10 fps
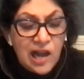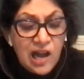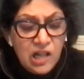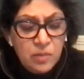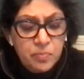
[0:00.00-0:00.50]

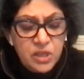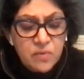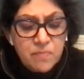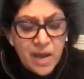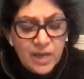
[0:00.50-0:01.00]
I'll be
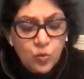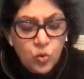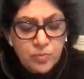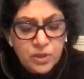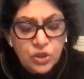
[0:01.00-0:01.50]
the mad
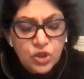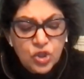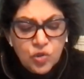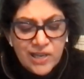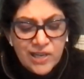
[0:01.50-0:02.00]
woman
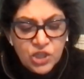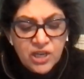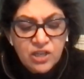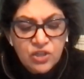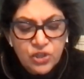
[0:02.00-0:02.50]

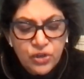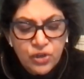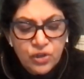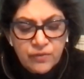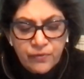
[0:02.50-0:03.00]
scratching
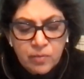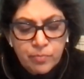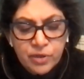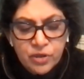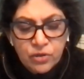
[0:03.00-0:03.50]
dirt for the
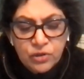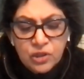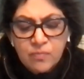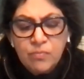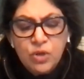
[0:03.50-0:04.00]

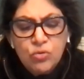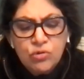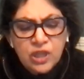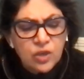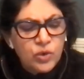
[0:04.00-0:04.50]
birds and
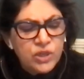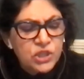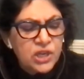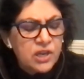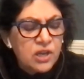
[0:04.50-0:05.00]
music we
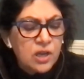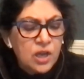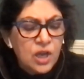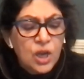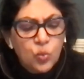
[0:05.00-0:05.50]
share.
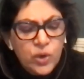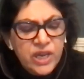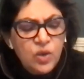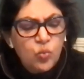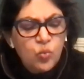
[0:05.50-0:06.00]

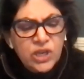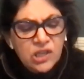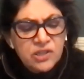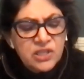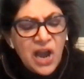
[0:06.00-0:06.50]
We,
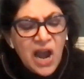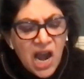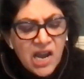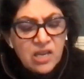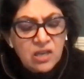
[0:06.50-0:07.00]
whittled to
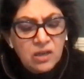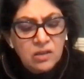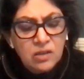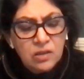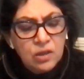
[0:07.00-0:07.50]
I,
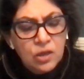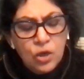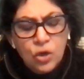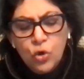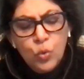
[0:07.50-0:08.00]

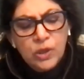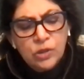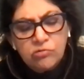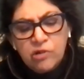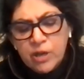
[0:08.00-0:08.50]
who
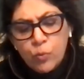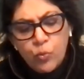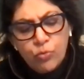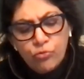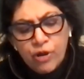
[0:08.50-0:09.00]
will
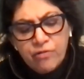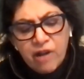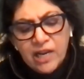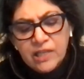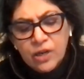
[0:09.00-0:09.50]

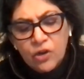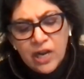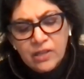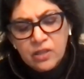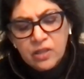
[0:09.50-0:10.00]
rewrite our
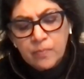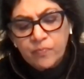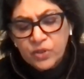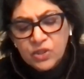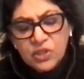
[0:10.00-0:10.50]

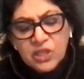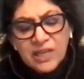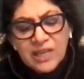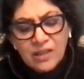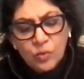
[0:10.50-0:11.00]
anthem?
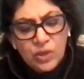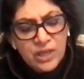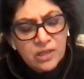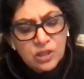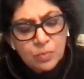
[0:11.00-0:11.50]
Together
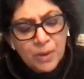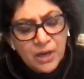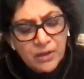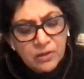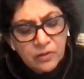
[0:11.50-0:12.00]
we
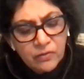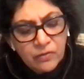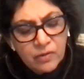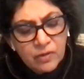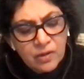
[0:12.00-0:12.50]
aspire.
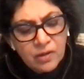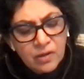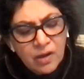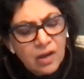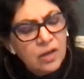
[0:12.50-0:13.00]

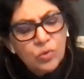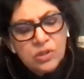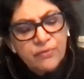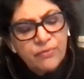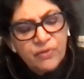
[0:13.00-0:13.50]
I
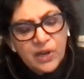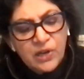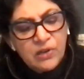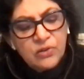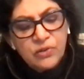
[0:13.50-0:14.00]
was
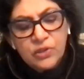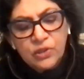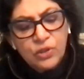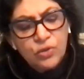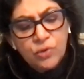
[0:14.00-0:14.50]
fine
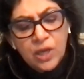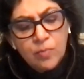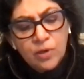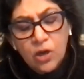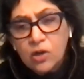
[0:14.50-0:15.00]
until you
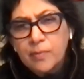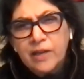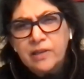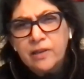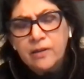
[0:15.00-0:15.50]
came along,
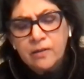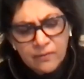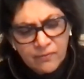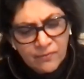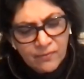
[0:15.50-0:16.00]
my dear.